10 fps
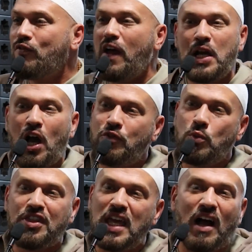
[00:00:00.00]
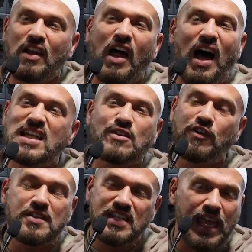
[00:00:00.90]
Very often we think Allah has
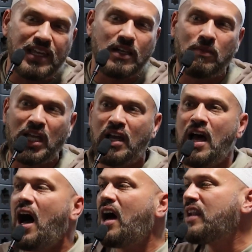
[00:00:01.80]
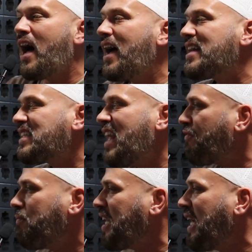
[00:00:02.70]
forsaken me. Allah has
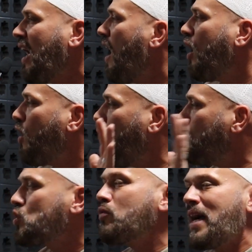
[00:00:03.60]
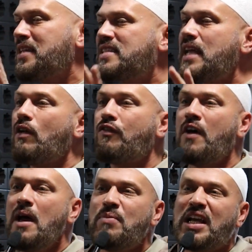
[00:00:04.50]
left me alone to myself
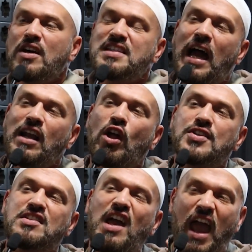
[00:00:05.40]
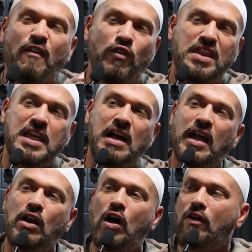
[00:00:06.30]
because I lost everything
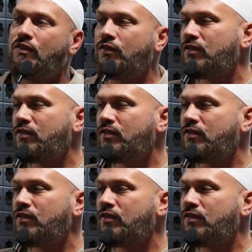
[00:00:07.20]
I love.